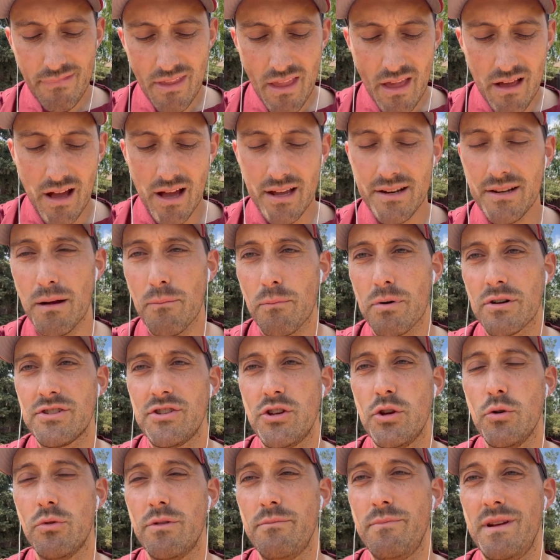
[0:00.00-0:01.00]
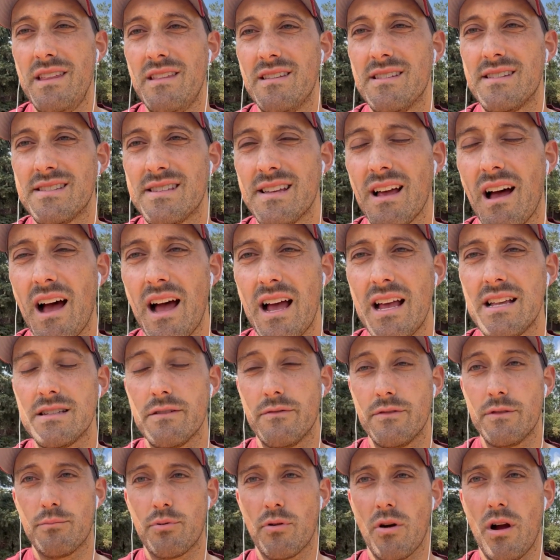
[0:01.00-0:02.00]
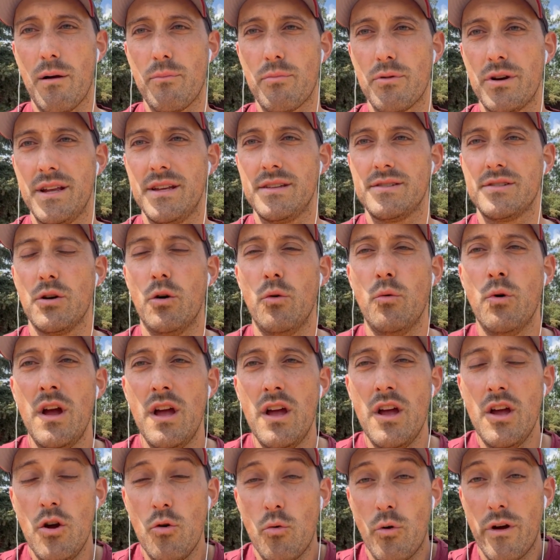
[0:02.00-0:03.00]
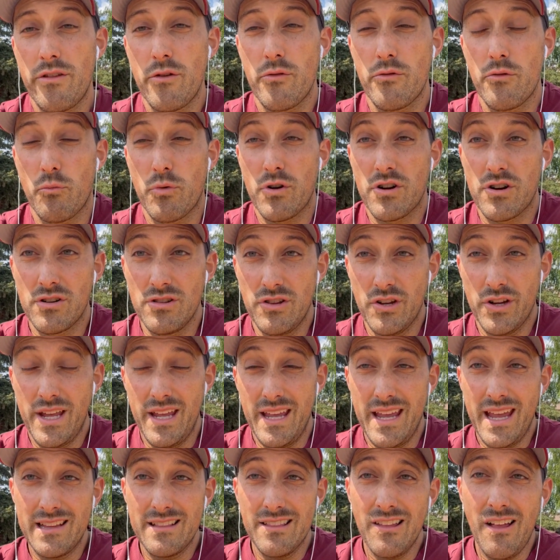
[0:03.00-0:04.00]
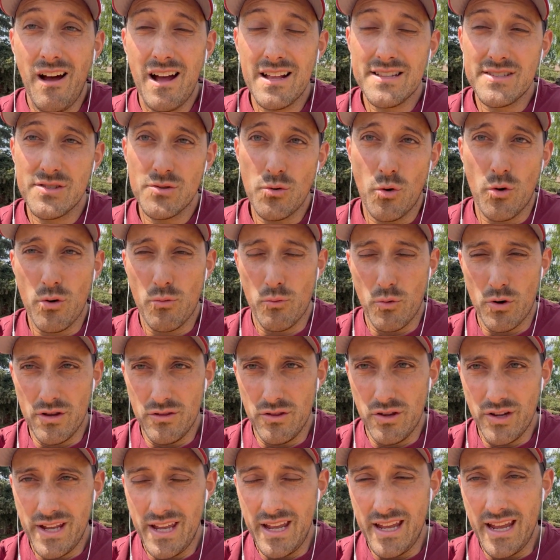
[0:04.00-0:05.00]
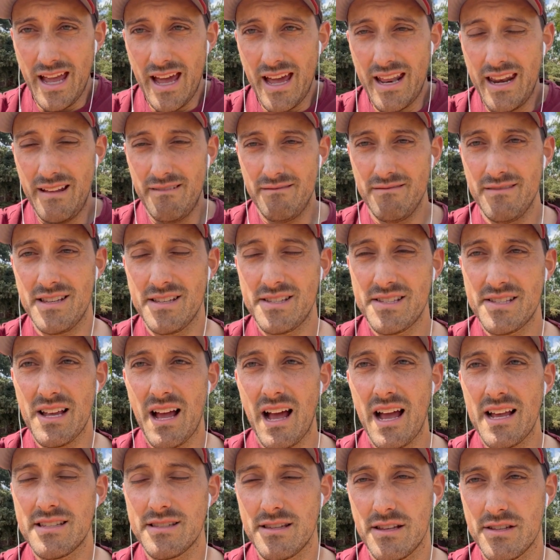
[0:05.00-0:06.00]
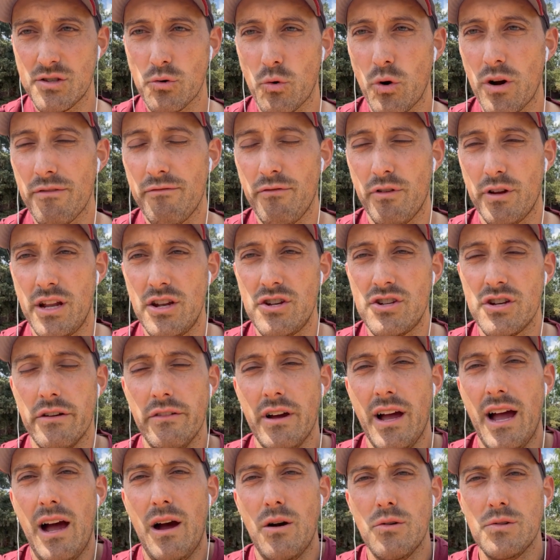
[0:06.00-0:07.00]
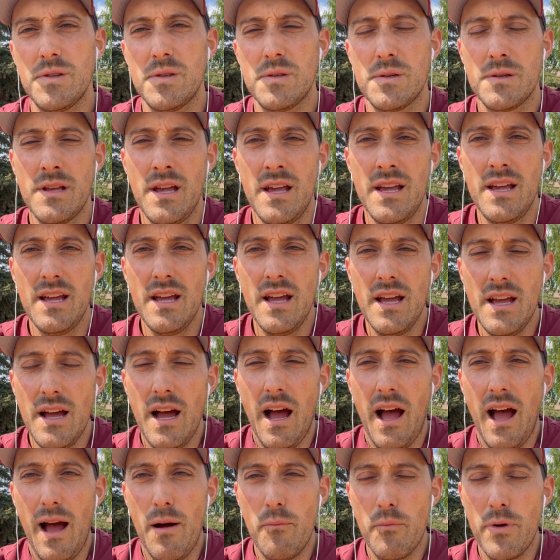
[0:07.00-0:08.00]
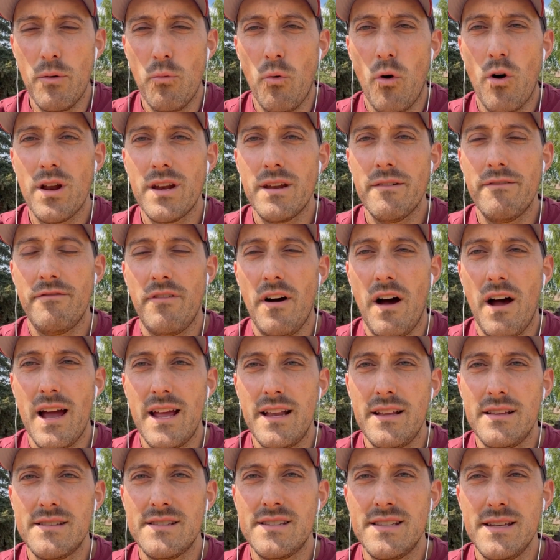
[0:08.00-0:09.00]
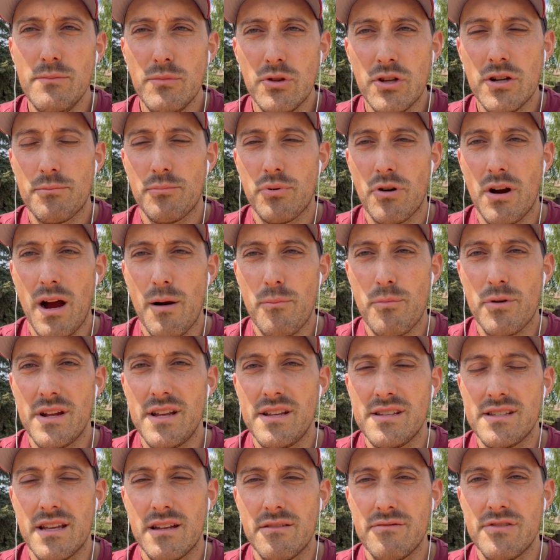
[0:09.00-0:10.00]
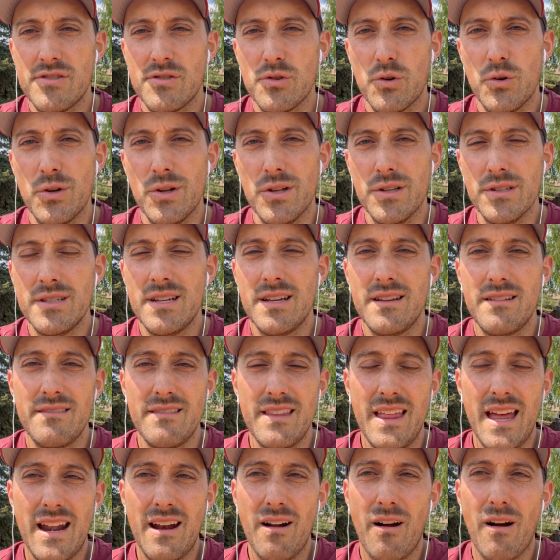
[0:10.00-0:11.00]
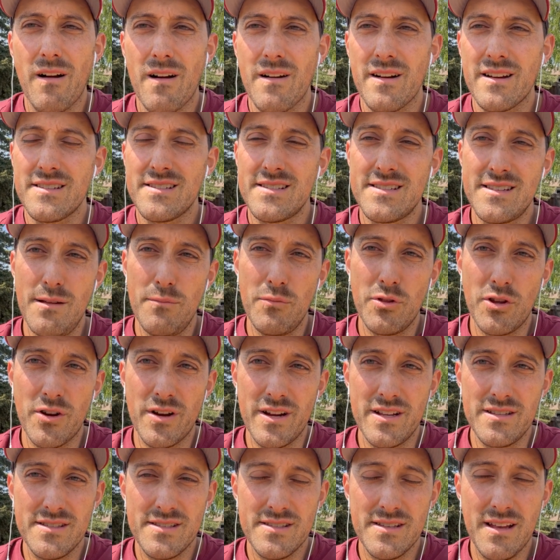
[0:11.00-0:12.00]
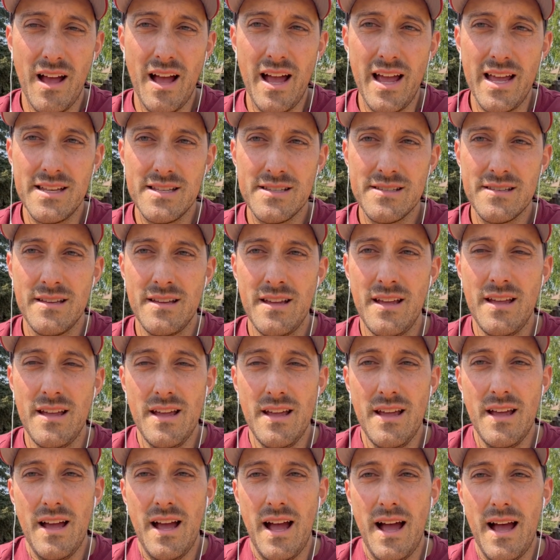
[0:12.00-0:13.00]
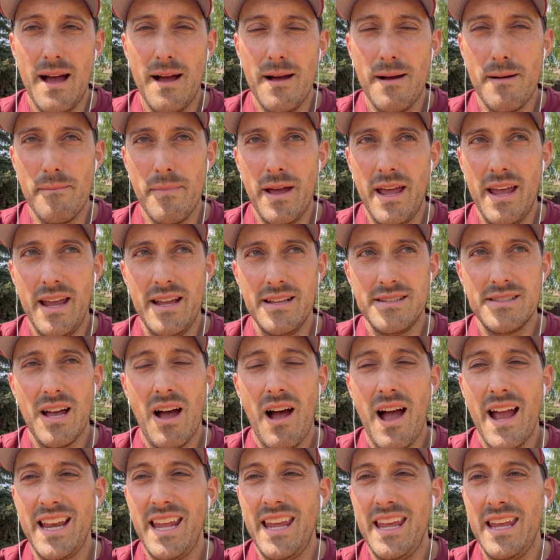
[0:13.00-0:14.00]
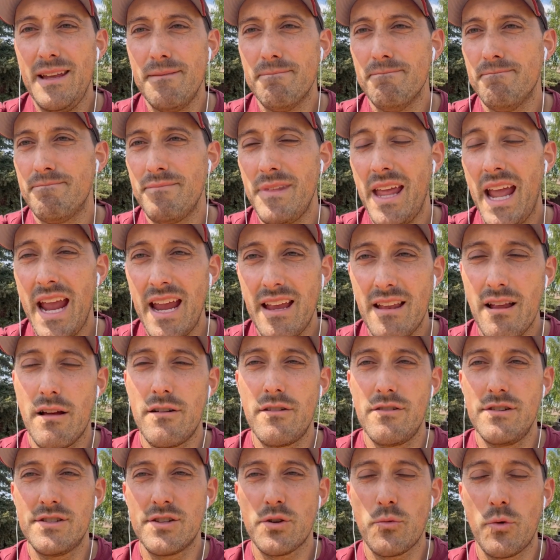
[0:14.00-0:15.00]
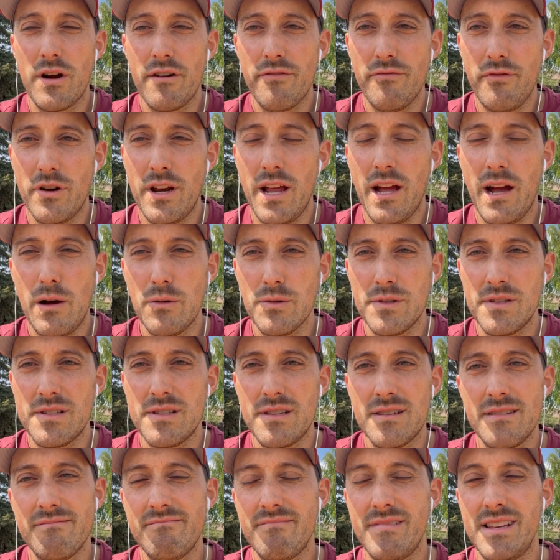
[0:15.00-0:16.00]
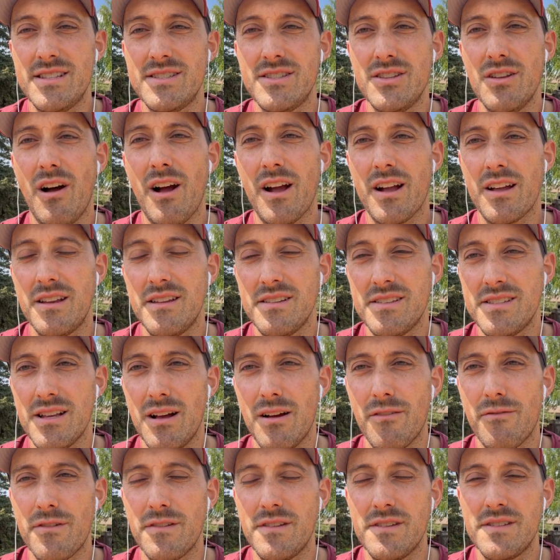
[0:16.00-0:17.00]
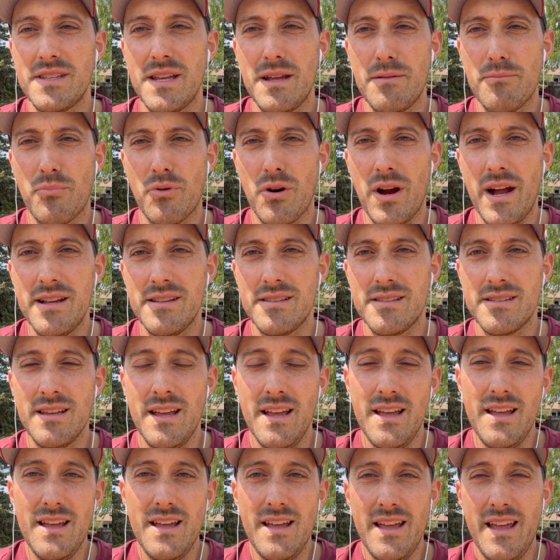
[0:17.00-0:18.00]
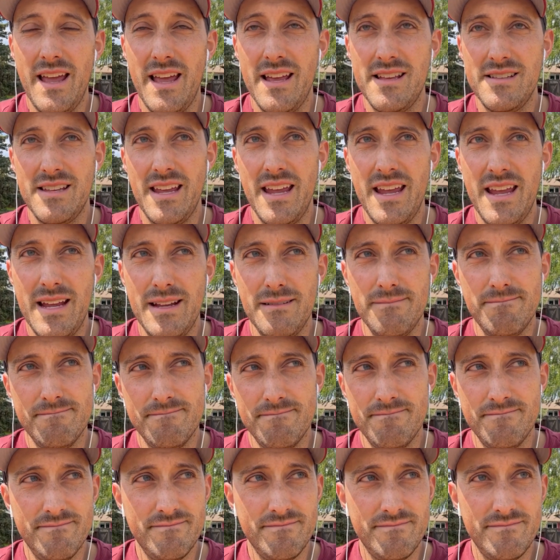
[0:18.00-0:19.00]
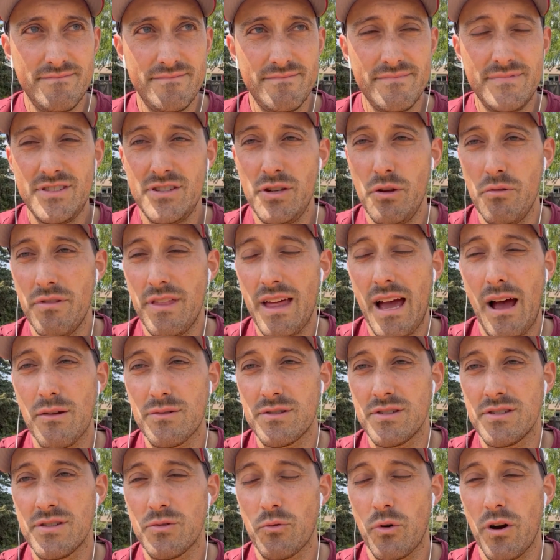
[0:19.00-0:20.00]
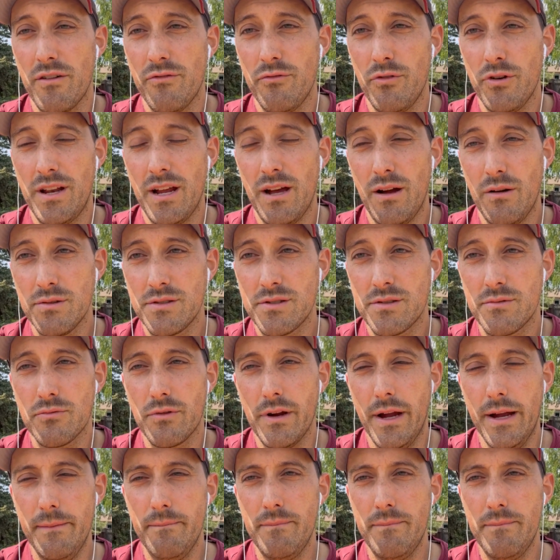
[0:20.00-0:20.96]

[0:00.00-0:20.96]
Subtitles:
Number two would be the size of the property. So whether we're looking at lots or we're looking at the size, the square footage of a house, we want to find similar properties that have sold that are similar in size. A tiny 800 square foot house is not going to sell for the same price as a 2,000 square foot house, right?